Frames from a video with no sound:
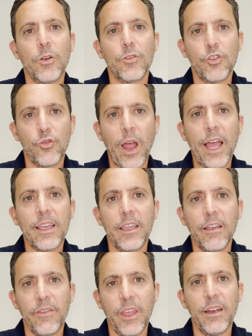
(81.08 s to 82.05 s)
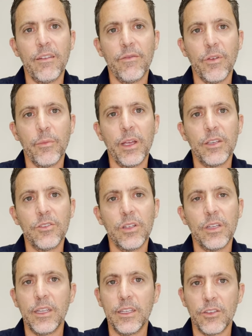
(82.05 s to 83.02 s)
tracking of that
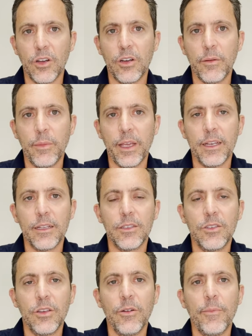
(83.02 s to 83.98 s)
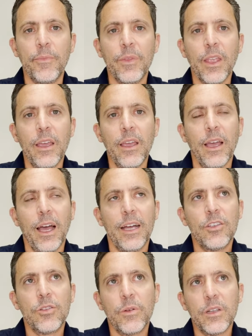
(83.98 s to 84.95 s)
information is automated. So I
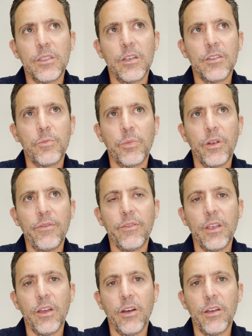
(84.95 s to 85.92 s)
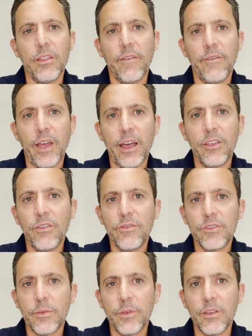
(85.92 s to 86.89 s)
just want to touch briefly on the value of
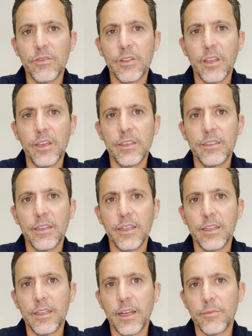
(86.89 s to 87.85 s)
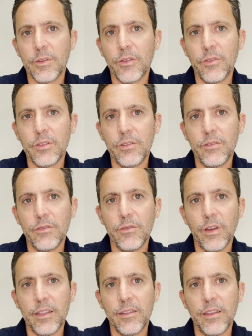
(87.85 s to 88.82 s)
some of those things, and I'm going
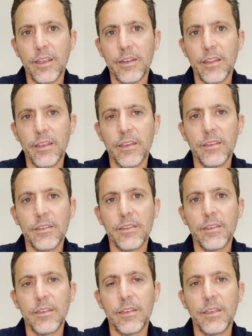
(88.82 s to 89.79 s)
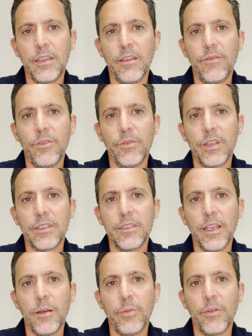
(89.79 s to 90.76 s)
to, at the end of this, give you an
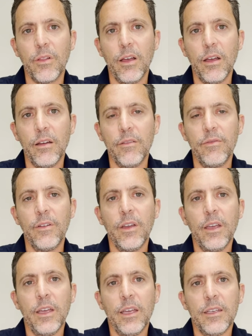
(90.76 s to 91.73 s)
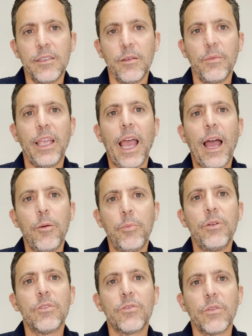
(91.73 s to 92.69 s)
example of some of the
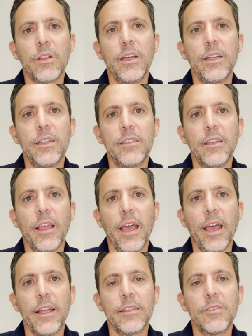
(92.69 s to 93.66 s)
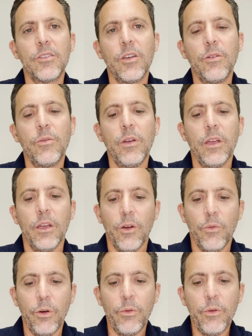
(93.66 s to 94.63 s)
outputs related to that. So
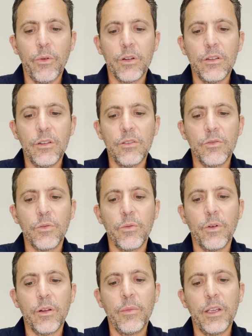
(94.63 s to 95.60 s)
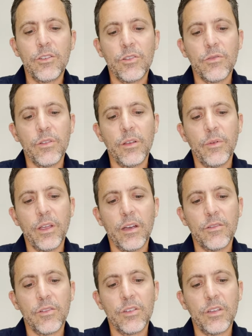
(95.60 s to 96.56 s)
what we want to do is we want to make sure that we
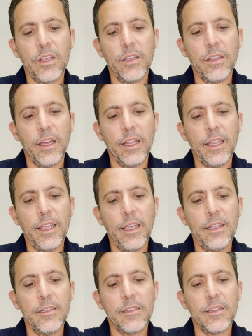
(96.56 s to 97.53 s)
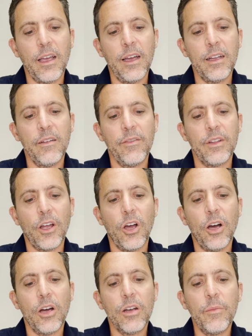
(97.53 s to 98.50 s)
understand that inside of an
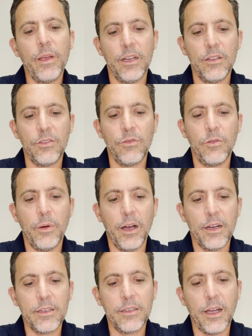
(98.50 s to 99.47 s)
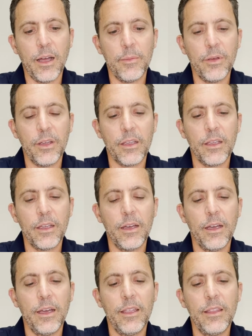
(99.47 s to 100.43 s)
automated toolbox topic,
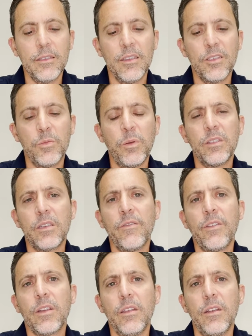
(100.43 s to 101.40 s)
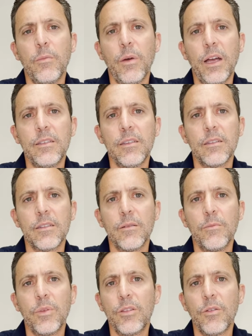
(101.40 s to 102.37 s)
and this is specifically to my
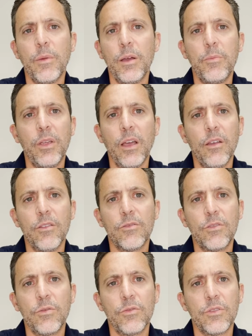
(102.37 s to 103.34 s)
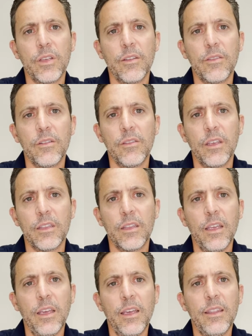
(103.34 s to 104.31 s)
system, but there might be other tools out there
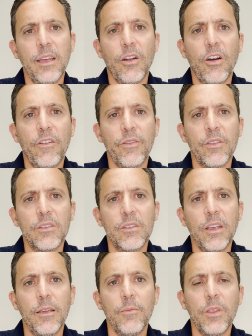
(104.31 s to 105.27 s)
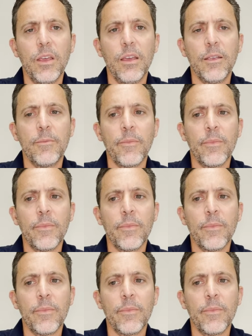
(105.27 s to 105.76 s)
that offer the same thing.